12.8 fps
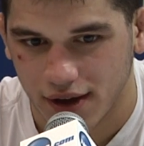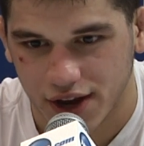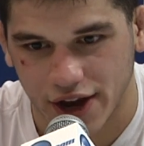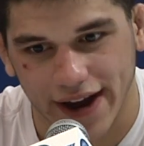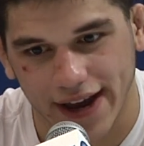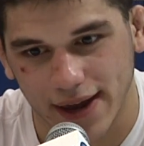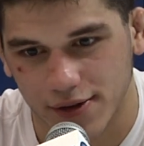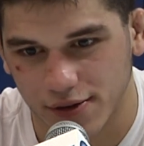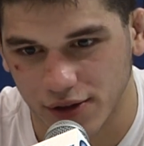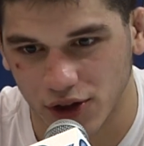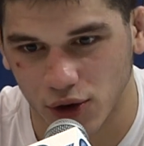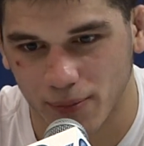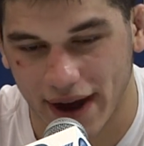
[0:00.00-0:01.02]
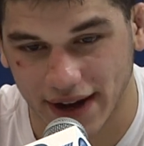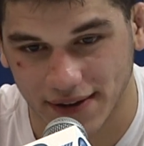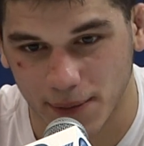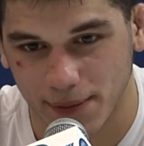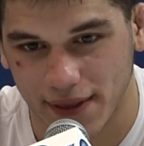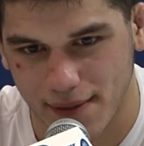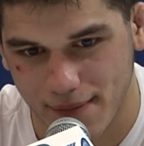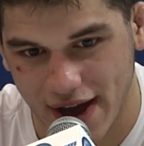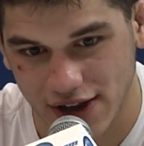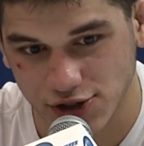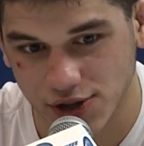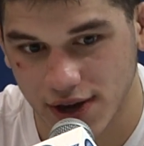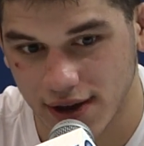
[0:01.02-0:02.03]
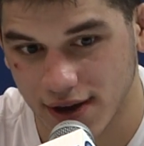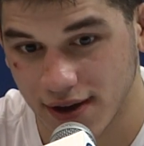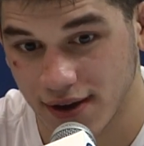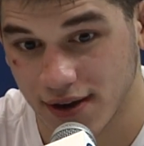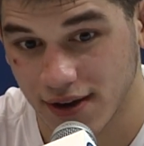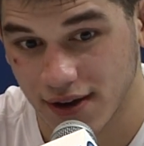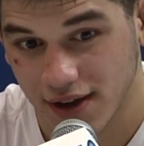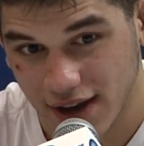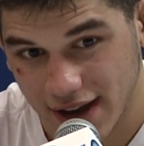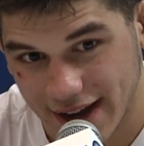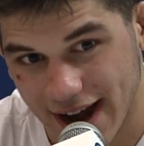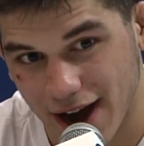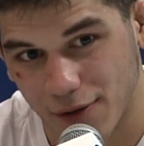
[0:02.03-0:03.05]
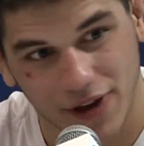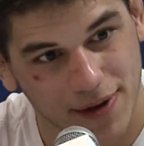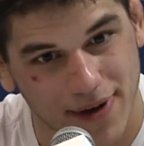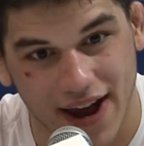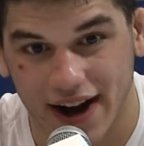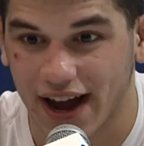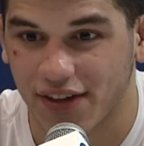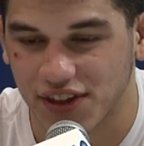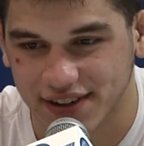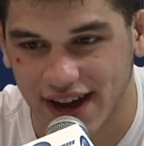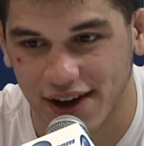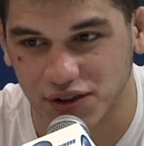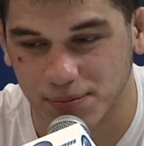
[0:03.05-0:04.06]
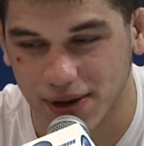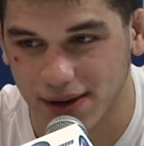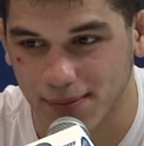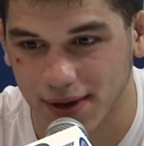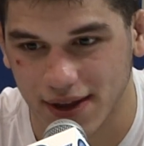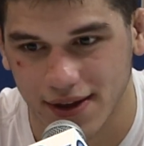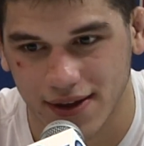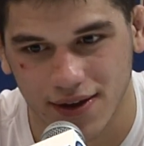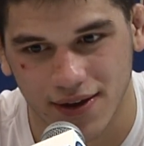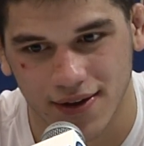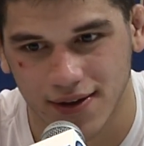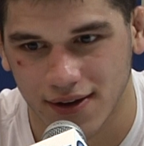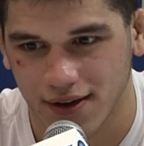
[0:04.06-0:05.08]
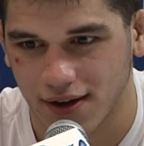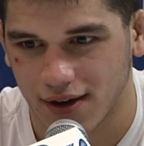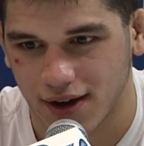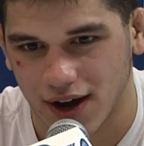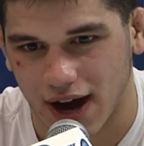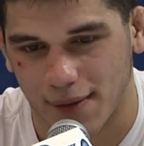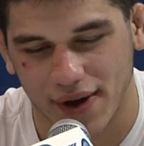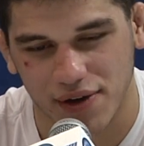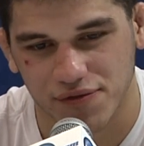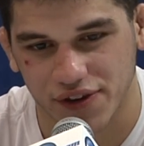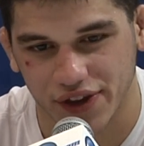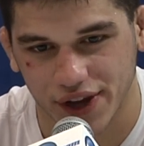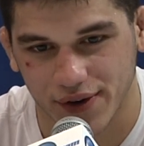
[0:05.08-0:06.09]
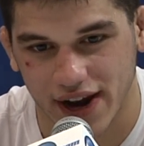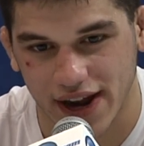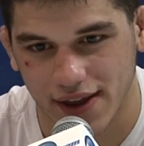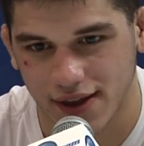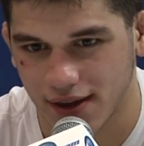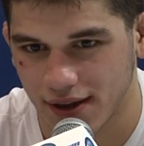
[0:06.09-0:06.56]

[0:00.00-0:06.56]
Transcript: You know, I get a little banged up in that match. Now I'm like, man, I got this guy who's beating me. I'm not feeling great.